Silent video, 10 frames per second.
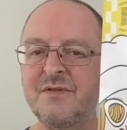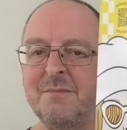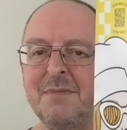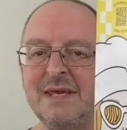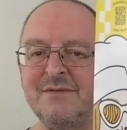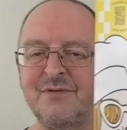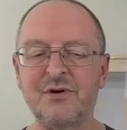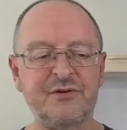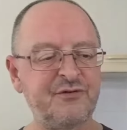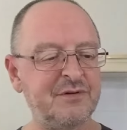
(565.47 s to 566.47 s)
the meat
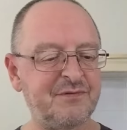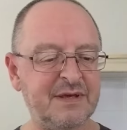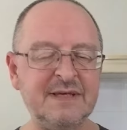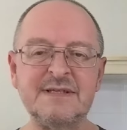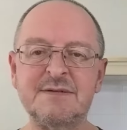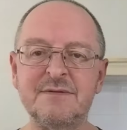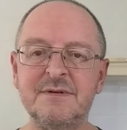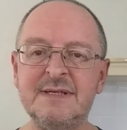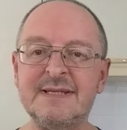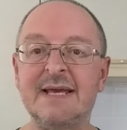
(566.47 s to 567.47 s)
version of this
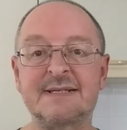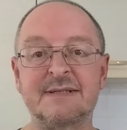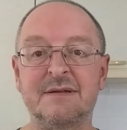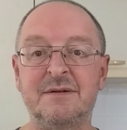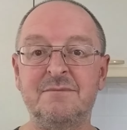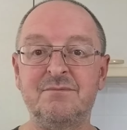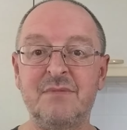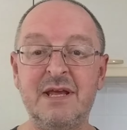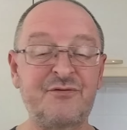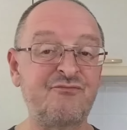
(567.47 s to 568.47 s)
is excellent.
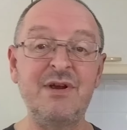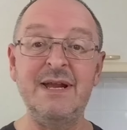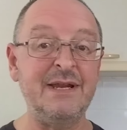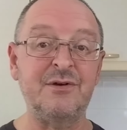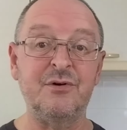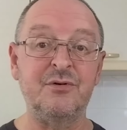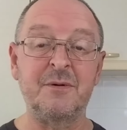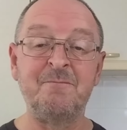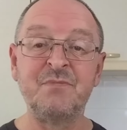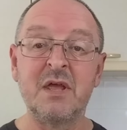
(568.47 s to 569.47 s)
It's really good.